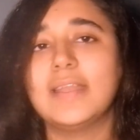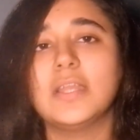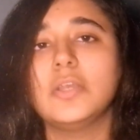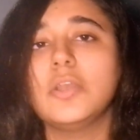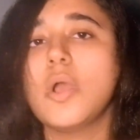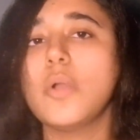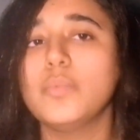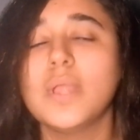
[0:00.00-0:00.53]
And
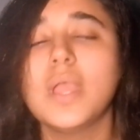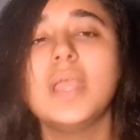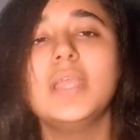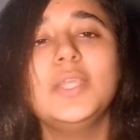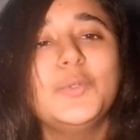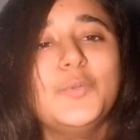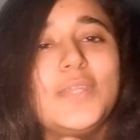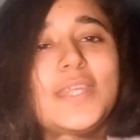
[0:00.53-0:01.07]
no,
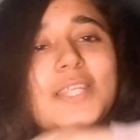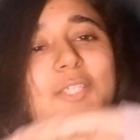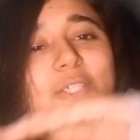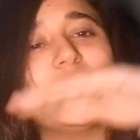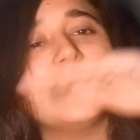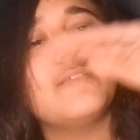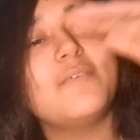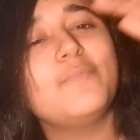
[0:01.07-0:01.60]
you need to
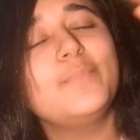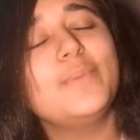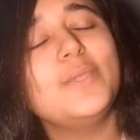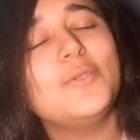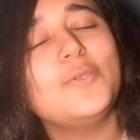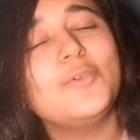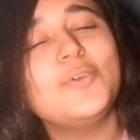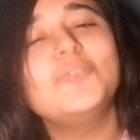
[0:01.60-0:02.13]
give a
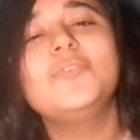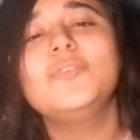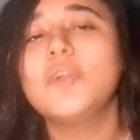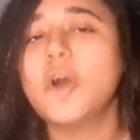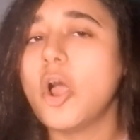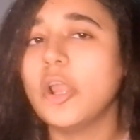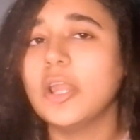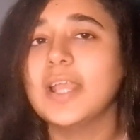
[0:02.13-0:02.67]
beautiful
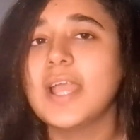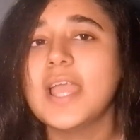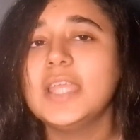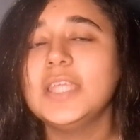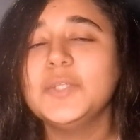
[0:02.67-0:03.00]
arc.